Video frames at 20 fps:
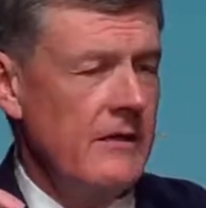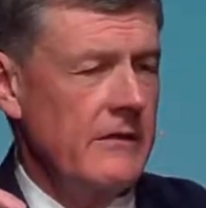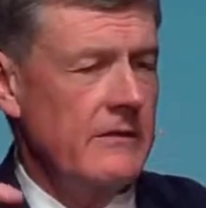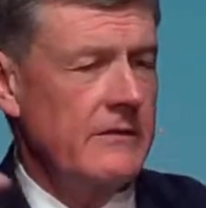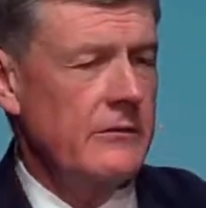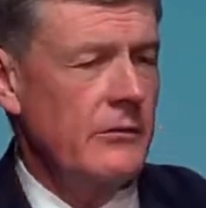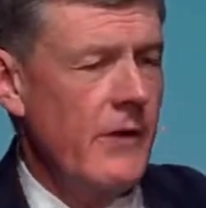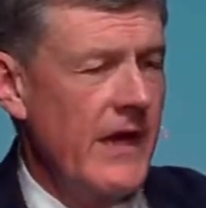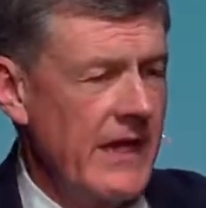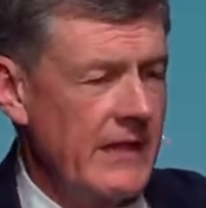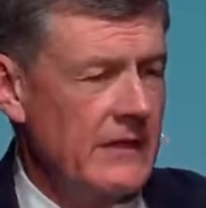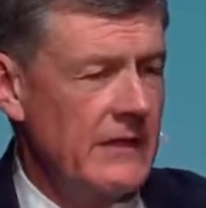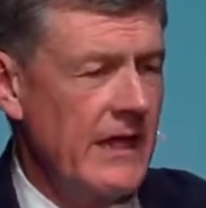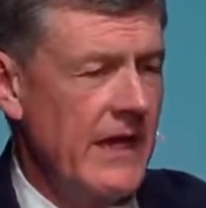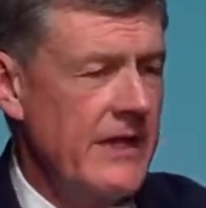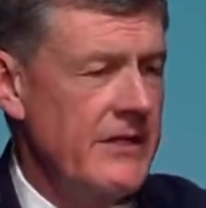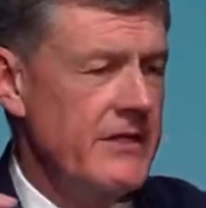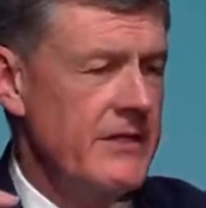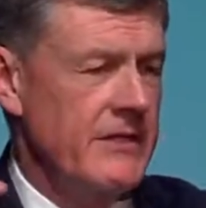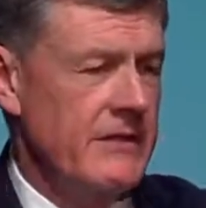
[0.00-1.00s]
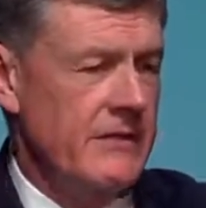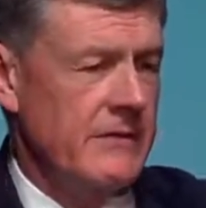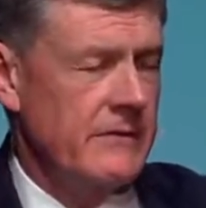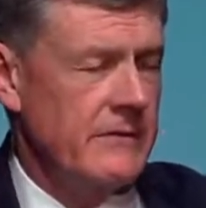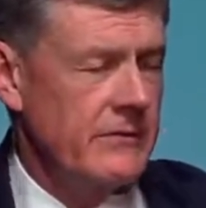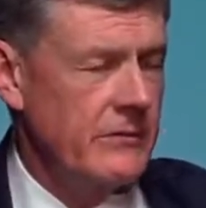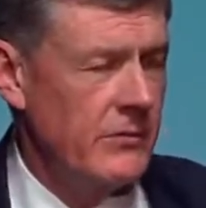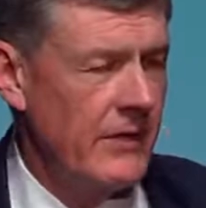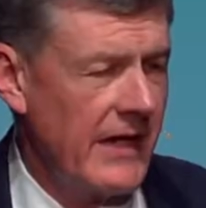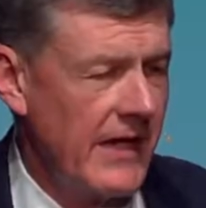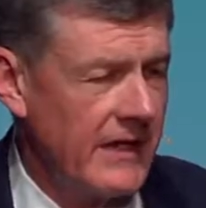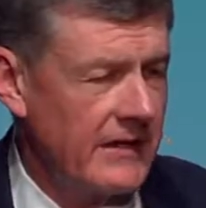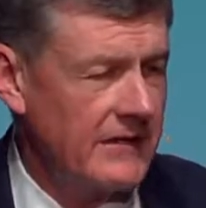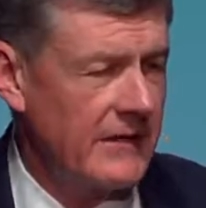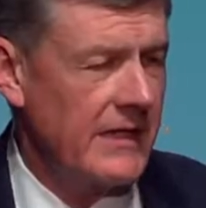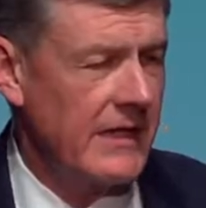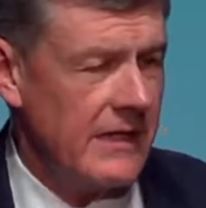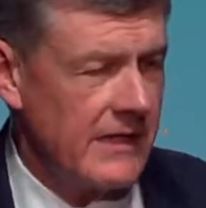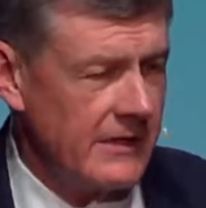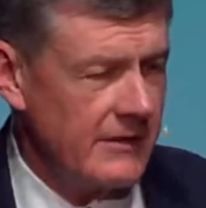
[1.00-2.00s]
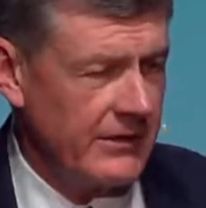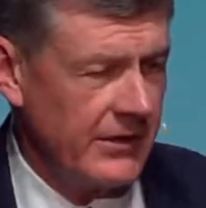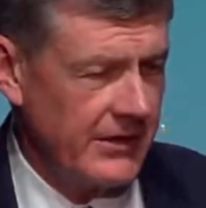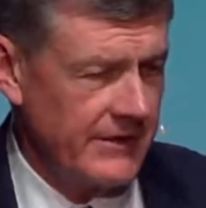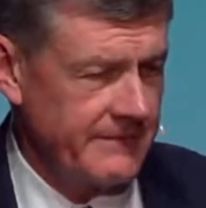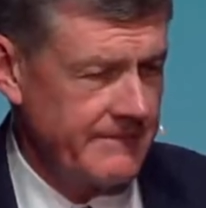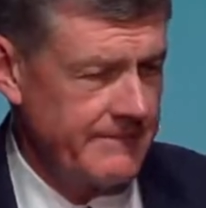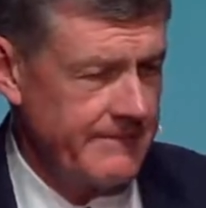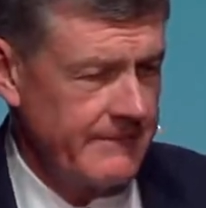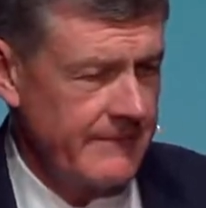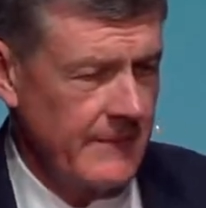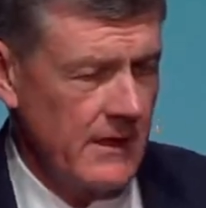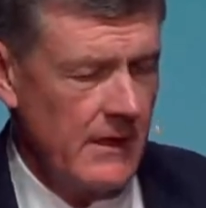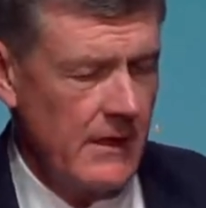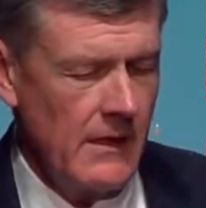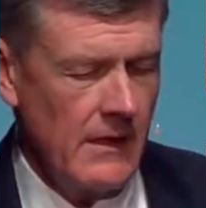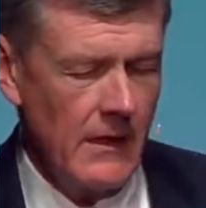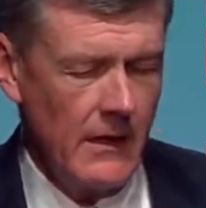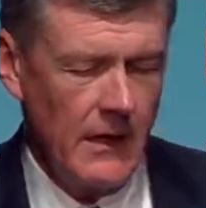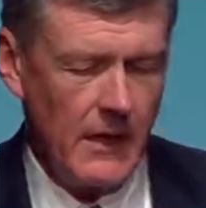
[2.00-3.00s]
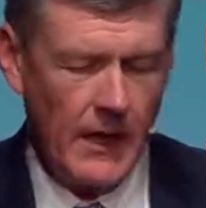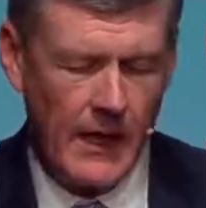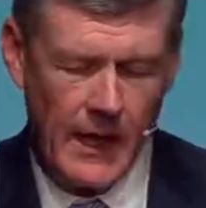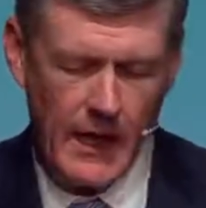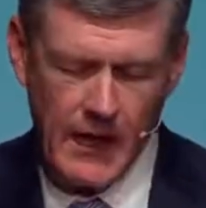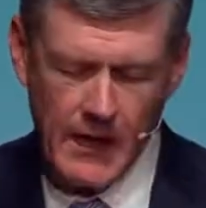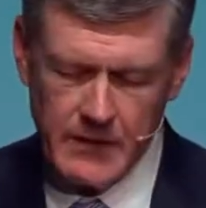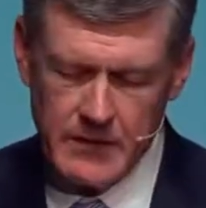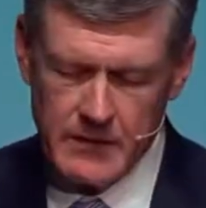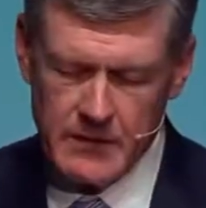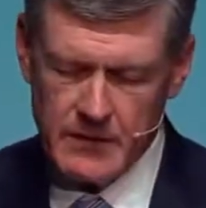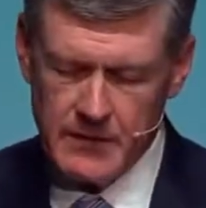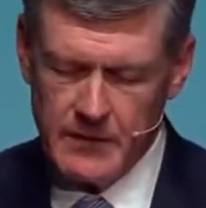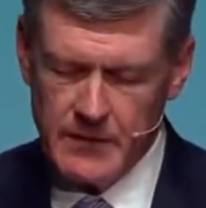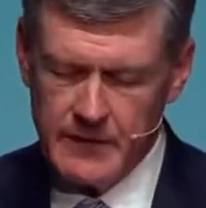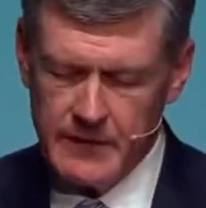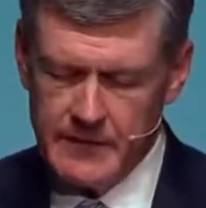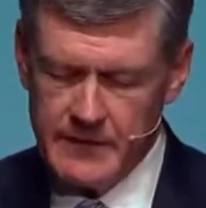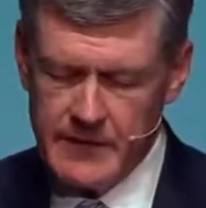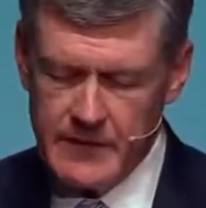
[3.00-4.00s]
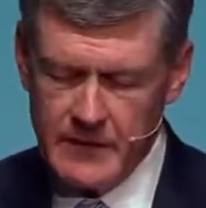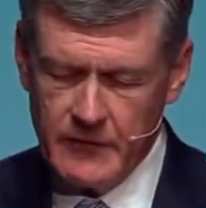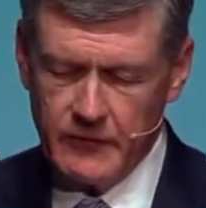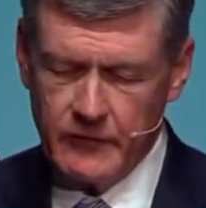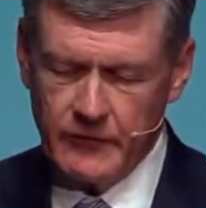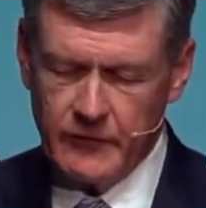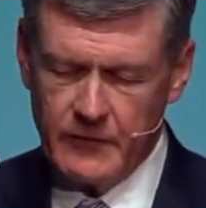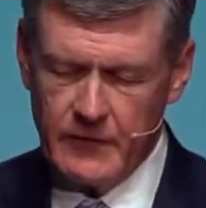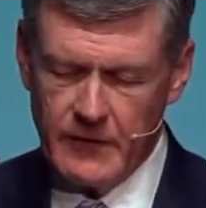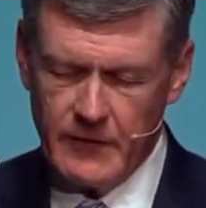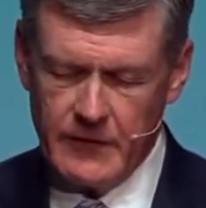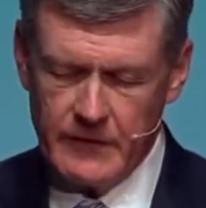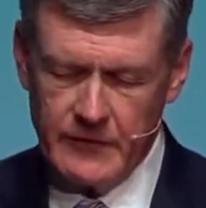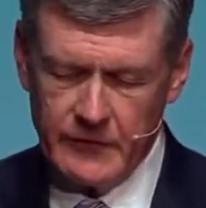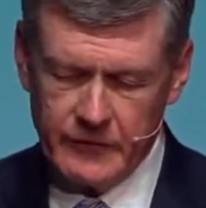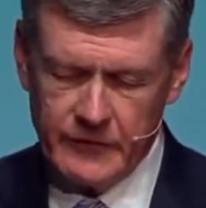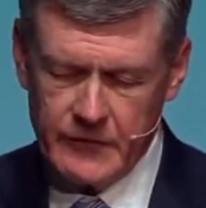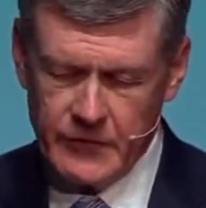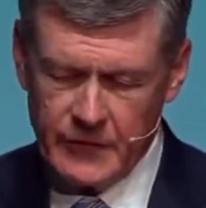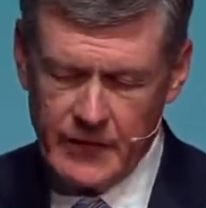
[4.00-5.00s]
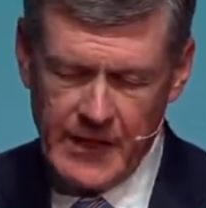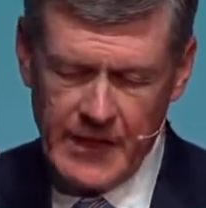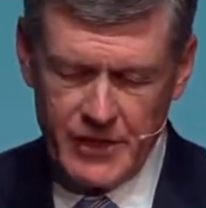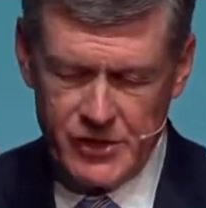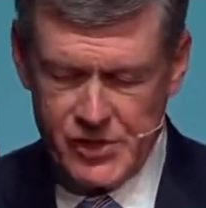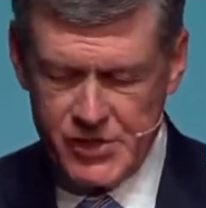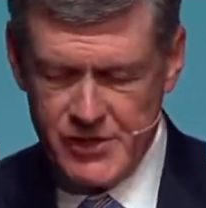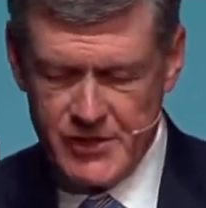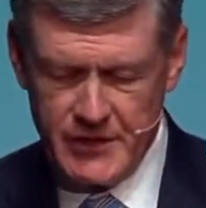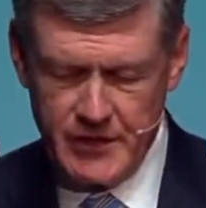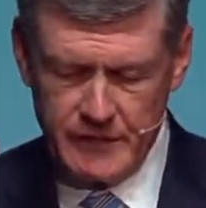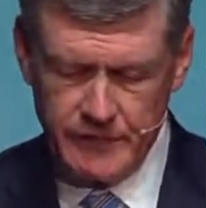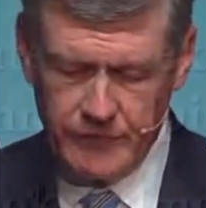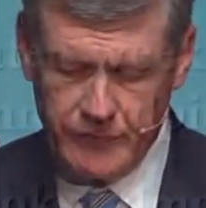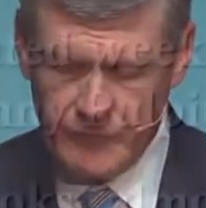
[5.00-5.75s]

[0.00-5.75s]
throughout London and throughout England. And this collection of